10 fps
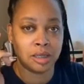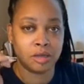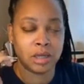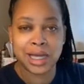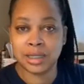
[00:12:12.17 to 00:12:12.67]

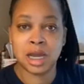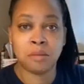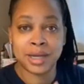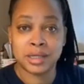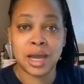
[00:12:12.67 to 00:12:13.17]
it's not
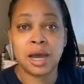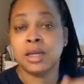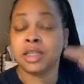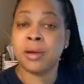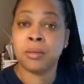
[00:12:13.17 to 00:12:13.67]
my child,
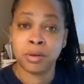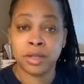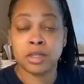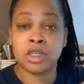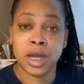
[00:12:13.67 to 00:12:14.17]
it's my
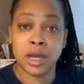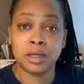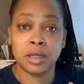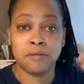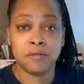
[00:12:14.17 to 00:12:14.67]
brother's child,
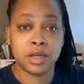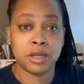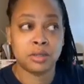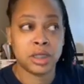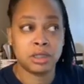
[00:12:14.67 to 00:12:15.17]
even
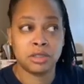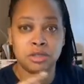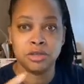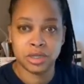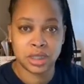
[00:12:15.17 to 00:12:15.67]
though it's
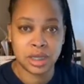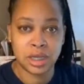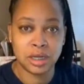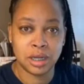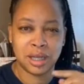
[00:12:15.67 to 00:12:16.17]
your
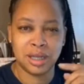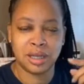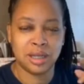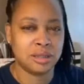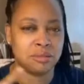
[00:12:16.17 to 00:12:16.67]
seed.
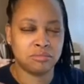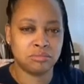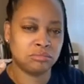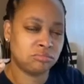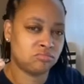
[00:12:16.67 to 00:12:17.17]
And
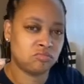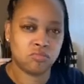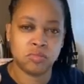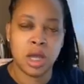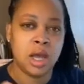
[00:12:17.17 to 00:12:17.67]

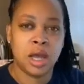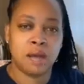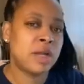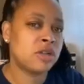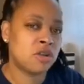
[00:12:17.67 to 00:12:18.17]
I'm
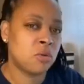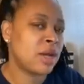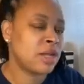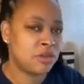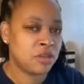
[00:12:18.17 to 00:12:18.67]
not sure why
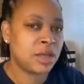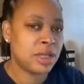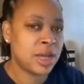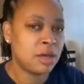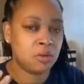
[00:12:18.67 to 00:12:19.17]
they thought
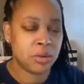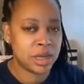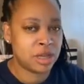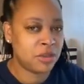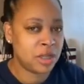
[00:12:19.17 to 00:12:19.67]
that, or why
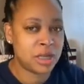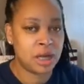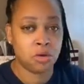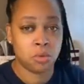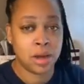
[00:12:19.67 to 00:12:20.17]
they think
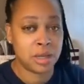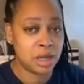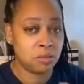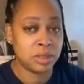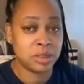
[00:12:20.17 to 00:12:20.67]
that, or why
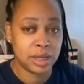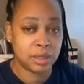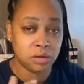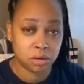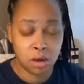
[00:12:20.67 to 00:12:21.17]
that was like
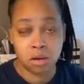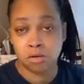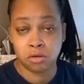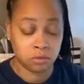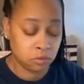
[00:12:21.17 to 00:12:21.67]
their law
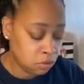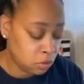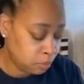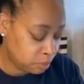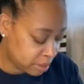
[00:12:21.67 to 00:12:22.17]
or
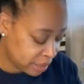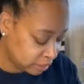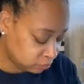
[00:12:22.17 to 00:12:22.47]
rule, but